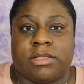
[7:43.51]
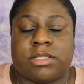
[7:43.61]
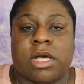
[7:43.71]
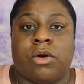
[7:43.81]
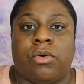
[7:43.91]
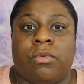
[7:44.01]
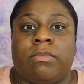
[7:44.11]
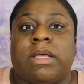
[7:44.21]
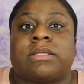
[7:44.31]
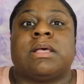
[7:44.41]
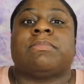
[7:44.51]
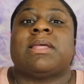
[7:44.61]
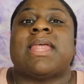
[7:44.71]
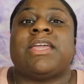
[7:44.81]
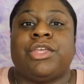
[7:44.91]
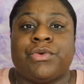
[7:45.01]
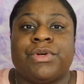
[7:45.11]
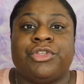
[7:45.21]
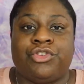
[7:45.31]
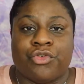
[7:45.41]
So it's something that you
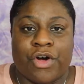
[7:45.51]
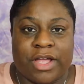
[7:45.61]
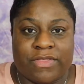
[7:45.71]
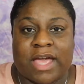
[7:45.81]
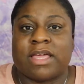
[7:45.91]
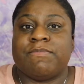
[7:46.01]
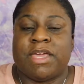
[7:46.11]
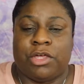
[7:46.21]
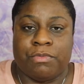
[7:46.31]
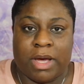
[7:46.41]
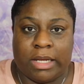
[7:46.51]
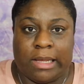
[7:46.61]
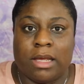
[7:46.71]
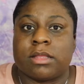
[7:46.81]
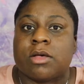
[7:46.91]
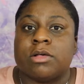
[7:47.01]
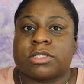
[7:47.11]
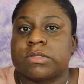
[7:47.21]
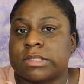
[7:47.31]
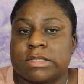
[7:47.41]
enjoy that can make you money. It's
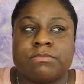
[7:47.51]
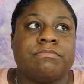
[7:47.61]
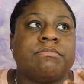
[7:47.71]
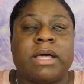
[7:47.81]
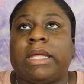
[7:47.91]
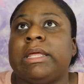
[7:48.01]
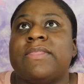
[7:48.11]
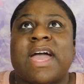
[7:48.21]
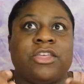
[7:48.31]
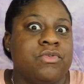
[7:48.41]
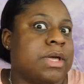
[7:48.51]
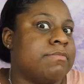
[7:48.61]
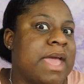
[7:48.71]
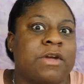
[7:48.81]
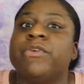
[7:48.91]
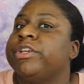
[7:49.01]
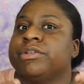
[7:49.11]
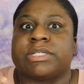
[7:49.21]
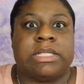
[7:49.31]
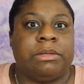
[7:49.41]
also money that you can make when
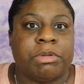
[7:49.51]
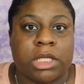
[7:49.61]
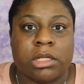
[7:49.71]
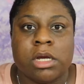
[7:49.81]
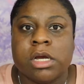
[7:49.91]
you're sleeping.